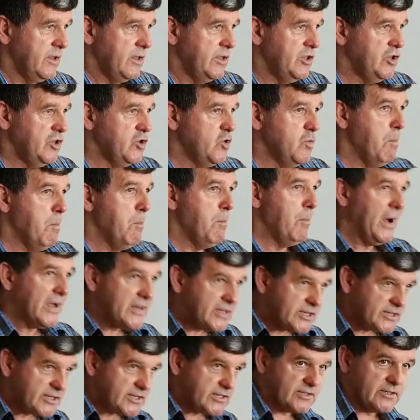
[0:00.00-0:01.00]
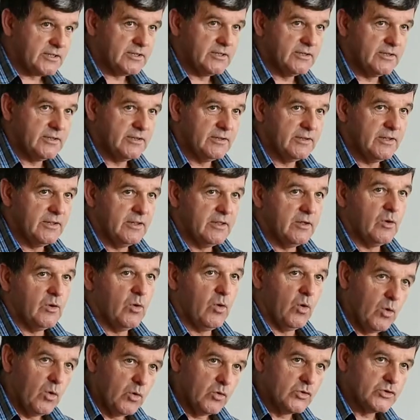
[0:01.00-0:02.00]
you must
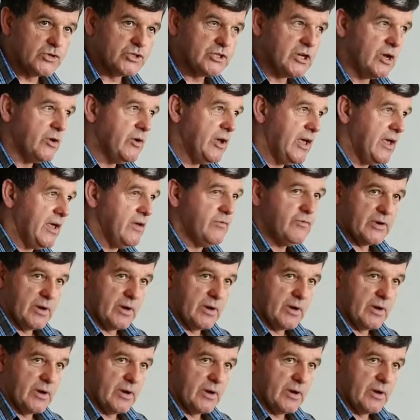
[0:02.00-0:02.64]
also have,